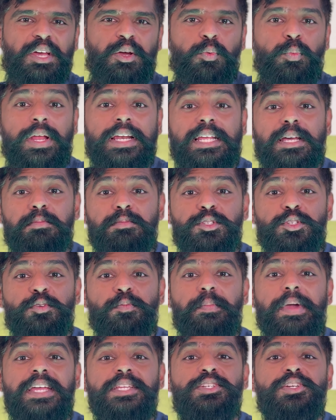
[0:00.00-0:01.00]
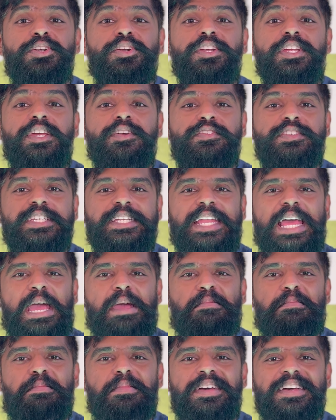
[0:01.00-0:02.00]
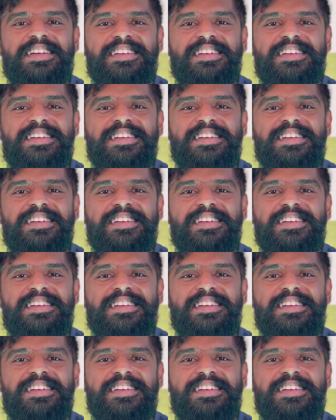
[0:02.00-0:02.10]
Welcome to Major Gives a Damn.